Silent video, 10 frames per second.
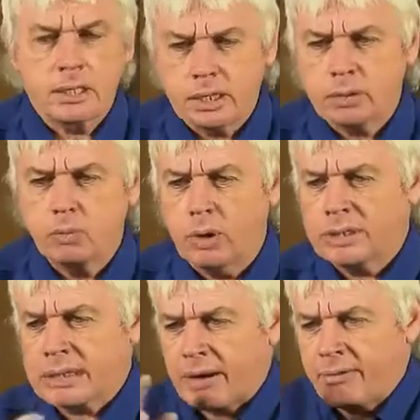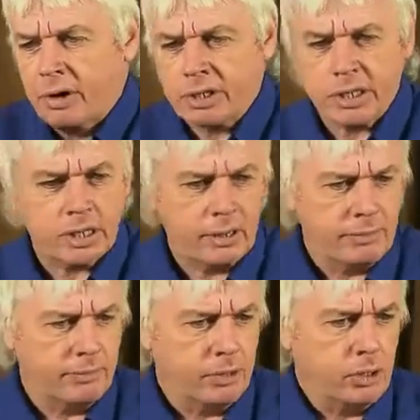It doesn't want
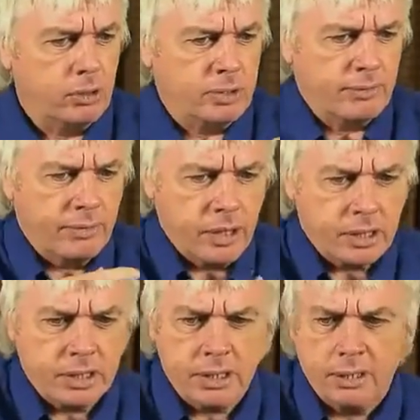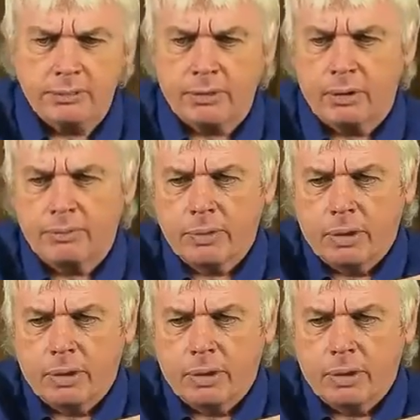diversity of view, diversity of